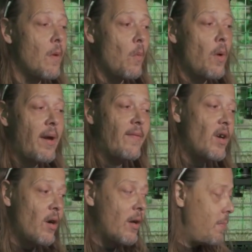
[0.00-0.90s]
whatever
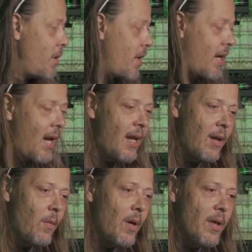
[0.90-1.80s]
you're
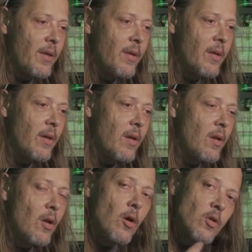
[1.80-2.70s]
communicating with
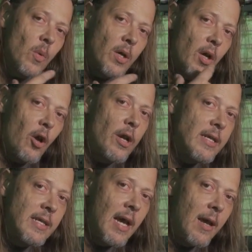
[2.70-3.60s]
knows what you're going to
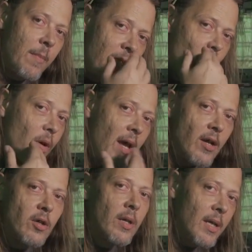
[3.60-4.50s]
say before it
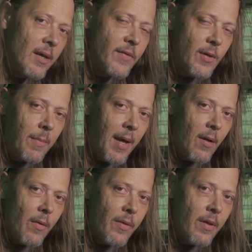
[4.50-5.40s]
actually leaves your
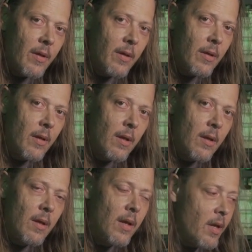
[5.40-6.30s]
mouth.
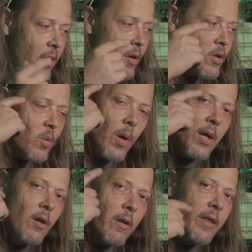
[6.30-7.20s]
It knows what
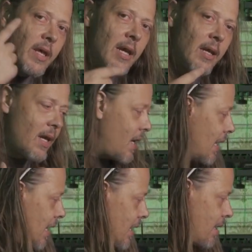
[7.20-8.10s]
you're thinking,
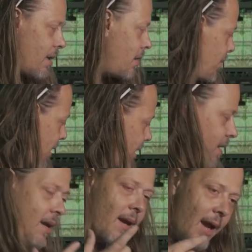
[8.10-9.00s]
and it'll
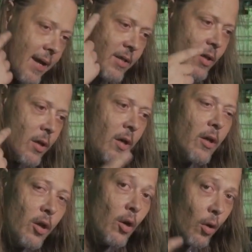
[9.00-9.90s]
immediately answer
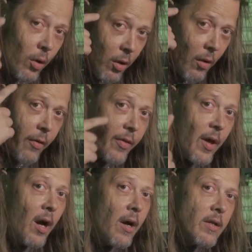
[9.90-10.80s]
your
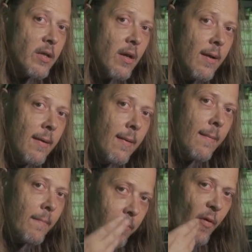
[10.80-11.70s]
thought
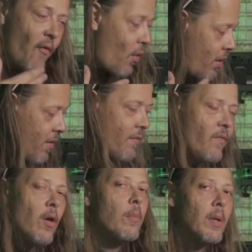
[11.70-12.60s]
before you
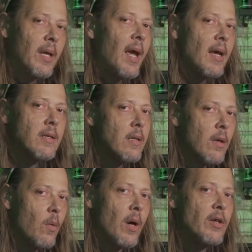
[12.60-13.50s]
verbally ask the
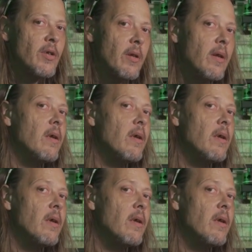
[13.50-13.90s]
question.